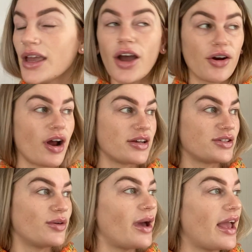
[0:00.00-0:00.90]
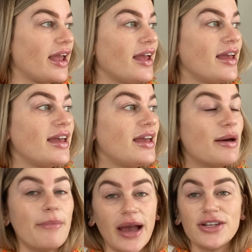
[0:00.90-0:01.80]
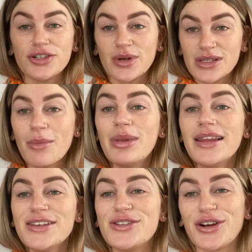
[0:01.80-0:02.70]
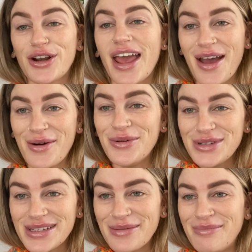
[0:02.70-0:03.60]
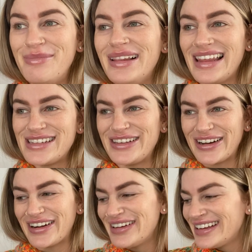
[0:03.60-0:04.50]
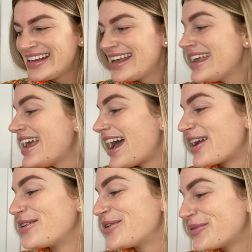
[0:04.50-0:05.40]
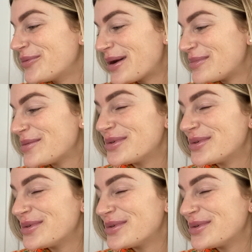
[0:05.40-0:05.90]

across the way, mind you, it's a blizzard out. Blizzard. I don't know what